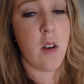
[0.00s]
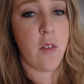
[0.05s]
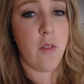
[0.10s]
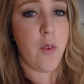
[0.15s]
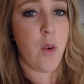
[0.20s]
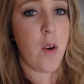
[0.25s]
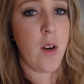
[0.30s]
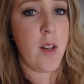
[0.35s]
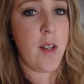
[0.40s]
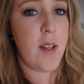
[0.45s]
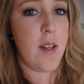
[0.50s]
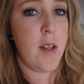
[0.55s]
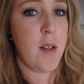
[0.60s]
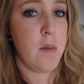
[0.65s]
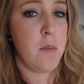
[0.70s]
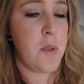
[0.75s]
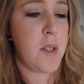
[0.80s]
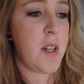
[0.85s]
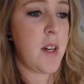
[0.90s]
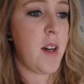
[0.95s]
for
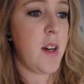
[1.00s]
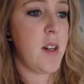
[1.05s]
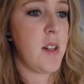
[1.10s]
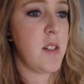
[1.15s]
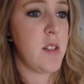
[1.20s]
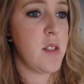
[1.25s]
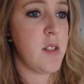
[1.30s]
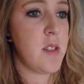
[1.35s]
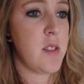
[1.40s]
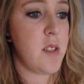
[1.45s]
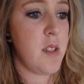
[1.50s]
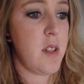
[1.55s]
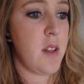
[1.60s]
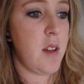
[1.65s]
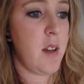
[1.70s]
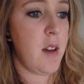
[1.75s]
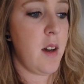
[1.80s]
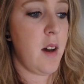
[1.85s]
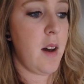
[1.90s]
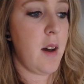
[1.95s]
him because
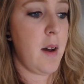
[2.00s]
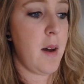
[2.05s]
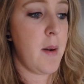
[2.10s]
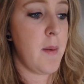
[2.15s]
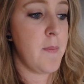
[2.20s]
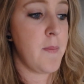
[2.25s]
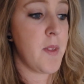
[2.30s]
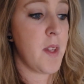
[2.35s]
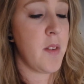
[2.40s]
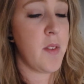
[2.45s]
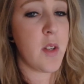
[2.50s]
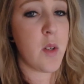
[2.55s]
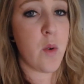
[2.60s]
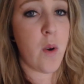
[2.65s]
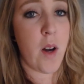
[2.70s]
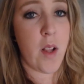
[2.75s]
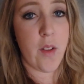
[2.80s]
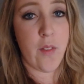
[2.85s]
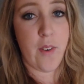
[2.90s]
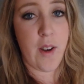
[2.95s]
um, if he
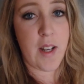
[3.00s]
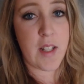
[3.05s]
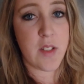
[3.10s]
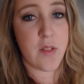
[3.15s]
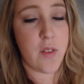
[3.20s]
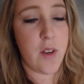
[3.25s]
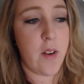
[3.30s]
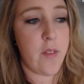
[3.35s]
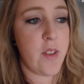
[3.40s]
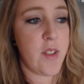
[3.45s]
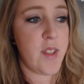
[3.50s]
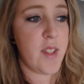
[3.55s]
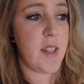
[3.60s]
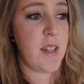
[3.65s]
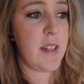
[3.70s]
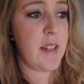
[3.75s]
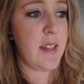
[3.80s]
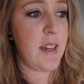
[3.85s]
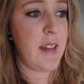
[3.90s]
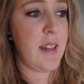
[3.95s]
qualifies for
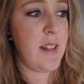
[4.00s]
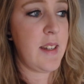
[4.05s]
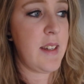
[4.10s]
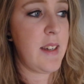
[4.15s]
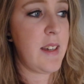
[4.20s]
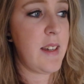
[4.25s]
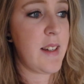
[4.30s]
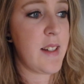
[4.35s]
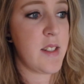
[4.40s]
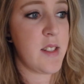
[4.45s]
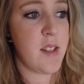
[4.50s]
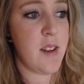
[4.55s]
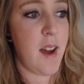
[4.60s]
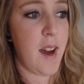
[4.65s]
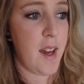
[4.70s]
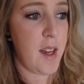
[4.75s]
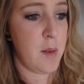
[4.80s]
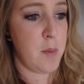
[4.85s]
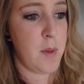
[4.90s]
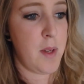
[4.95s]
everything and he gets an
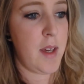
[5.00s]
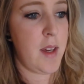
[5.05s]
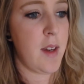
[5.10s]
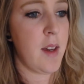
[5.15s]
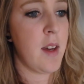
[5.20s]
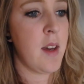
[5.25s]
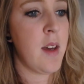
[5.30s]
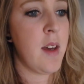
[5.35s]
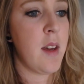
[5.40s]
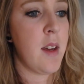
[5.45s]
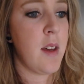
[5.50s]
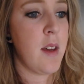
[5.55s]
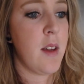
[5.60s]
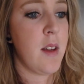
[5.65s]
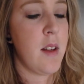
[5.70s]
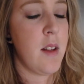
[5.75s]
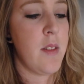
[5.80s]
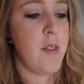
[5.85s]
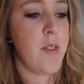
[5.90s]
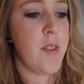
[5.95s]
IEP,
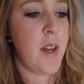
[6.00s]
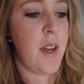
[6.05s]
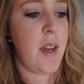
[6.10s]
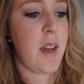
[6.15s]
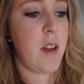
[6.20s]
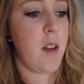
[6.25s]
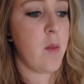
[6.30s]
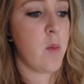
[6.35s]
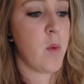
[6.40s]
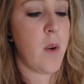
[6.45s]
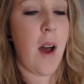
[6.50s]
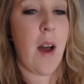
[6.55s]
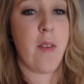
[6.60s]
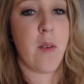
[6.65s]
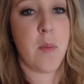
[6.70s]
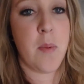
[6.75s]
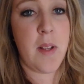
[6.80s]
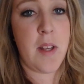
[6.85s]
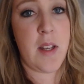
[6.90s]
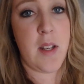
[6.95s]
they will have
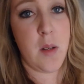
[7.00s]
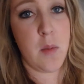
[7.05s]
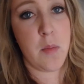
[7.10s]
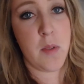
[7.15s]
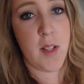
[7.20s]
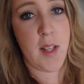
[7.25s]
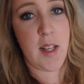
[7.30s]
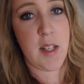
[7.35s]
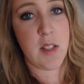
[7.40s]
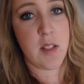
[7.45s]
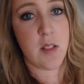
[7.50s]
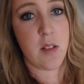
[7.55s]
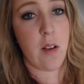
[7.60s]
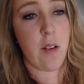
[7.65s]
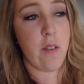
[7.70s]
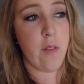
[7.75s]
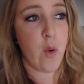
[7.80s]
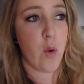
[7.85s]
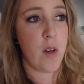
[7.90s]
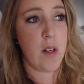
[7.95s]
a plan in place
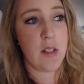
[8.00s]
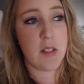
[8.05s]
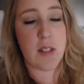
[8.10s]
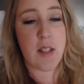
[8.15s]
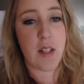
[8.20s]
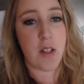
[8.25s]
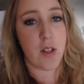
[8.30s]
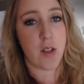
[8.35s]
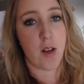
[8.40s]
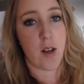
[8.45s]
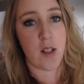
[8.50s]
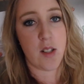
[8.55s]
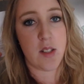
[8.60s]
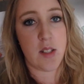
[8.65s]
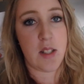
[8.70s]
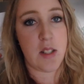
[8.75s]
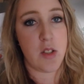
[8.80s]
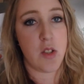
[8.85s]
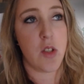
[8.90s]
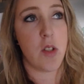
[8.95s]
for his kindergarten
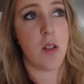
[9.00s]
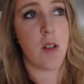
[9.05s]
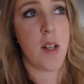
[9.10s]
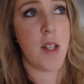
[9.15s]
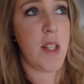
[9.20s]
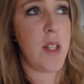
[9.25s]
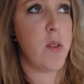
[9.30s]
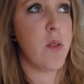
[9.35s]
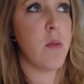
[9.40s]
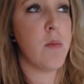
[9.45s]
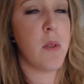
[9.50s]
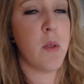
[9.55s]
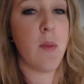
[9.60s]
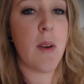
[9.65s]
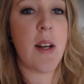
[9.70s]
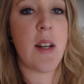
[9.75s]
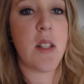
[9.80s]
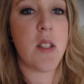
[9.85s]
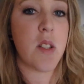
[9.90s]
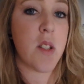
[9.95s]
teacher and he will be
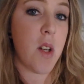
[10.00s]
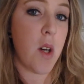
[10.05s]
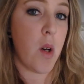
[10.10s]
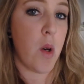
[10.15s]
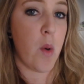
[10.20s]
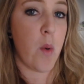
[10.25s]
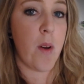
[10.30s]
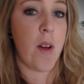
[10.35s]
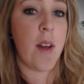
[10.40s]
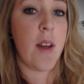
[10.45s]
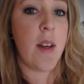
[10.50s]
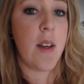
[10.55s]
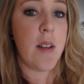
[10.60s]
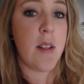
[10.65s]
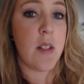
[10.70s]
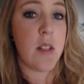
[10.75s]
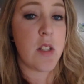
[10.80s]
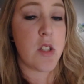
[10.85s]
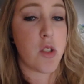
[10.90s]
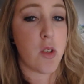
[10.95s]
ready to go
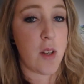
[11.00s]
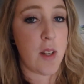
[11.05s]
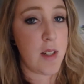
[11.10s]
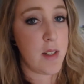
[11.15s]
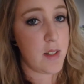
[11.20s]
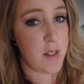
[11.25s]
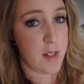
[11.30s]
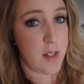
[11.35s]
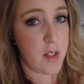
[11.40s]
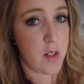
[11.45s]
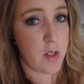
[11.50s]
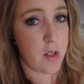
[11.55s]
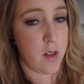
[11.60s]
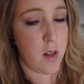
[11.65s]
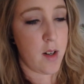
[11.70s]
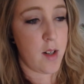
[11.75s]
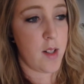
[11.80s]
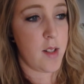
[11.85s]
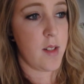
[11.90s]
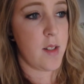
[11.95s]
straight into
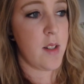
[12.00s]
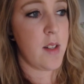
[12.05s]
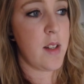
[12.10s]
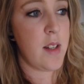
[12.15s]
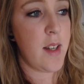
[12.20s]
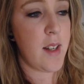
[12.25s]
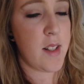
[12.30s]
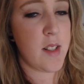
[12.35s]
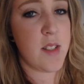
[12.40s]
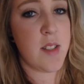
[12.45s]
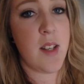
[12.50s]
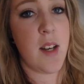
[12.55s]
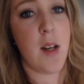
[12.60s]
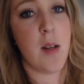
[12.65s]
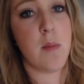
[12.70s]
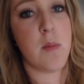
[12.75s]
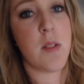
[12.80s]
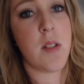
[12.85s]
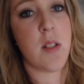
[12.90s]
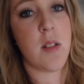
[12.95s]
kindergarten
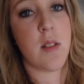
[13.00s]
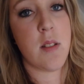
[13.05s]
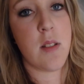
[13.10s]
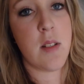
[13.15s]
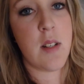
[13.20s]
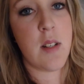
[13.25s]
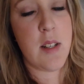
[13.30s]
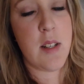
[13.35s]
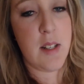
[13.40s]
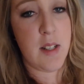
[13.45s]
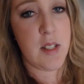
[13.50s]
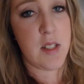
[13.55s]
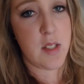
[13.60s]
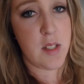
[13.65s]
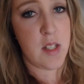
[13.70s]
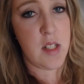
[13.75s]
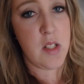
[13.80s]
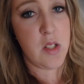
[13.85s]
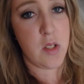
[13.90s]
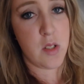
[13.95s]
except his
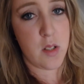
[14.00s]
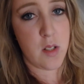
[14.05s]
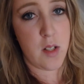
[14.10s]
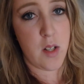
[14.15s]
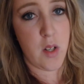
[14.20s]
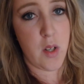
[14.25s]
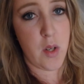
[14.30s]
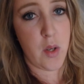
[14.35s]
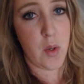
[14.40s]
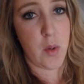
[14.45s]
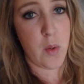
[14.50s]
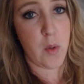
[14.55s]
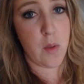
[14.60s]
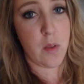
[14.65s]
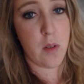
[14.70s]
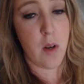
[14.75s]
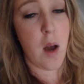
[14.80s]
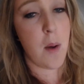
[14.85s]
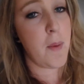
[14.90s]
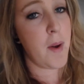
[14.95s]
teacher's going to
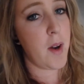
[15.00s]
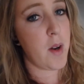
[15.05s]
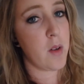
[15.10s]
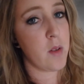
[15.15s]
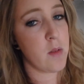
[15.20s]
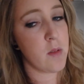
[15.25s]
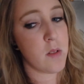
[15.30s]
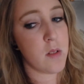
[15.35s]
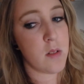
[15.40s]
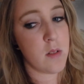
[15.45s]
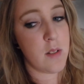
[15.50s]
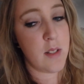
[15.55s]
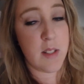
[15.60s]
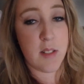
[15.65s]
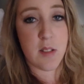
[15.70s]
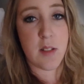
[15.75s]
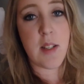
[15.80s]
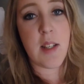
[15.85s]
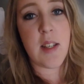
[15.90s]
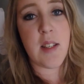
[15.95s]
know about
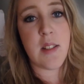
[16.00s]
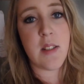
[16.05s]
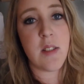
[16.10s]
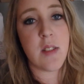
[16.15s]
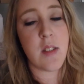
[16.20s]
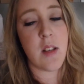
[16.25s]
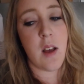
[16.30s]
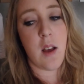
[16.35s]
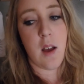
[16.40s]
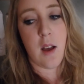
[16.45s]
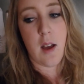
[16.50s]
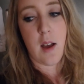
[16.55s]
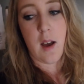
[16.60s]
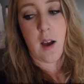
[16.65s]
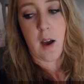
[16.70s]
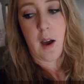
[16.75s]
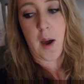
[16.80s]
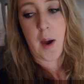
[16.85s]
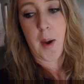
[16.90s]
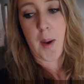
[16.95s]
his needs
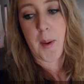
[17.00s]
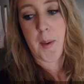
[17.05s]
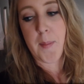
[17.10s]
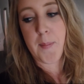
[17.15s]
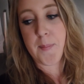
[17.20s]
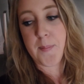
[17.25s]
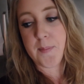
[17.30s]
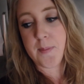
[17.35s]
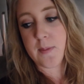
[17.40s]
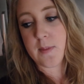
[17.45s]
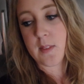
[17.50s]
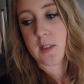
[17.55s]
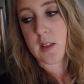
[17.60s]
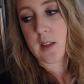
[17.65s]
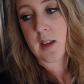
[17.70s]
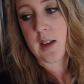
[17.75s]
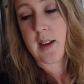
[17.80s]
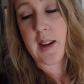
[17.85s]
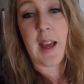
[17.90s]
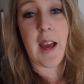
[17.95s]
um,
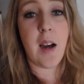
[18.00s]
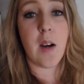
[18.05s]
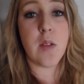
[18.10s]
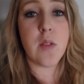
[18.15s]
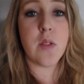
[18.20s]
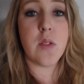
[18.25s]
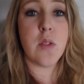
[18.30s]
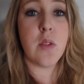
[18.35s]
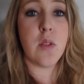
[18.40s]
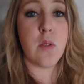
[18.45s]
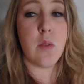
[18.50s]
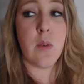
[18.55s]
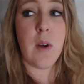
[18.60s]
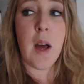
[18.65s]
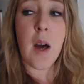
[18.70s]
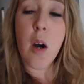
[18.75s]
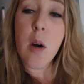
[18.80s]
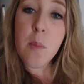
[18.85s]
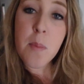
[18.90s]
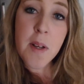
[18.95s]
and how to
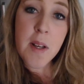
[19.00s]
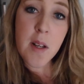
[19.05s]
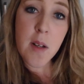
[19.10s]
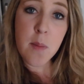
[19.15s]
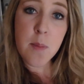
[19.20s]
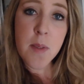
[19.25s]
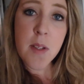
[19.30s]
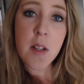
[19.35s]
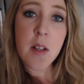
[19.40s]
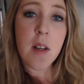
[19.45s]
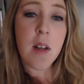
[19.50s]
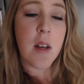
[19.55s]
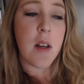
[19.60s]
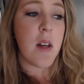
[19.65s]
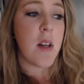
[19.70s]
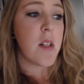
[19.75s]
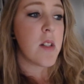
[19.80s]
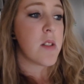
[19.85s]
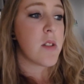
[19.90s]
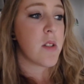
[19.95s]
help him.
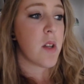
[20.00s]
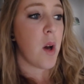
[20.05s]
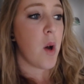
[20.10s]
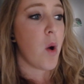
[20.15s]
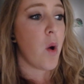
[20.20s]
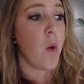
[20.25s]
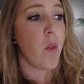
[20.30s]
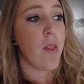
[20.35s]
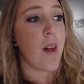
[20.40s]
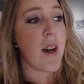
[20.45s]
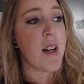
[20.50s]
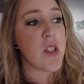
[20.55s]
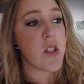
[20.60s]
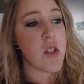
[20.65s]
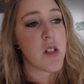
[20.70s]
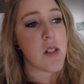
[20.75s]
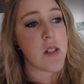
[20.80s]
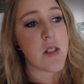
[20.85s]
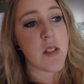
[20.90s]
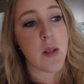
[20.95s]
So that
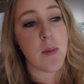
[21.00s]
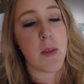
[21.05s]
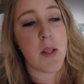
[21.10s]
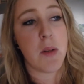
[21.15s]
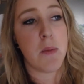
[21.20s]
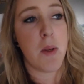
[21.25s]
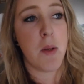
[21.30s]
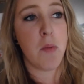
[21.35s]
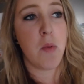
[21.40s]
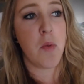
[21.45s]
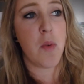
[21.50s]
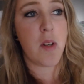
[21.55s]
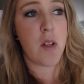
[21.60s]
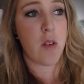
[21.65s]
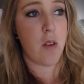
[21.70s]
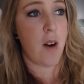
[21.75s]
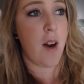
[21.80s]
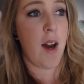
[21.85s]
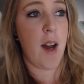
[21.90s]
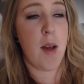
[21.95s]
just, I mean, it made me want to
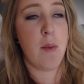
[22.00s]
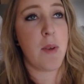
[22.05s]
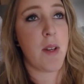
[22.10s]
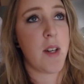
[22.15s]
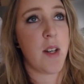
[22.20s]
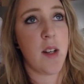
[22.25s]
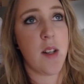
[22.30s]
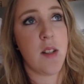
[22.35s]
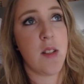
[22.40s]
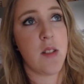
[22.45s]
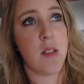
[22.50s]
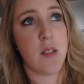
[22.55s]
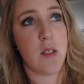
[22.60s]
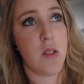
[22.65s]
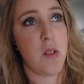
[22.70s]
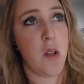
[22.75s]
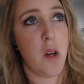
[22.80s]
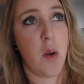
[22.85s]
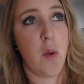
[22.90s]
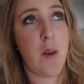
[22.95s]
cry because
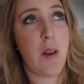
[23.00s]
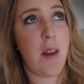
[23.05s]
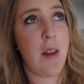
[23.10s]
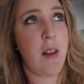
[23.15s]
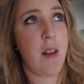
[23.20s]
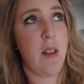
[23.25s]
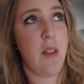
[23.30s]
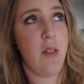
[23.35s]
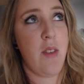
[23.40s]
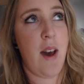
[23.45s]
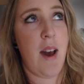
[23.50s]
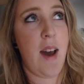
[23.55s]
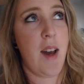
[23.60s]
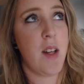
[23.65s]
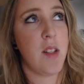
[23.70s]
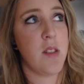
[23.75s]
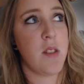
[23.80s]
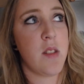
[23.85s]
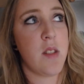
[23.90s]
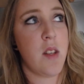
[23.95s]
knowing
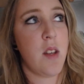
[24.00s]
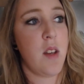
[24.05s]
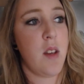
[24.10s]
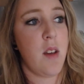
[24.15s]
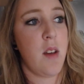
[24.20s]
that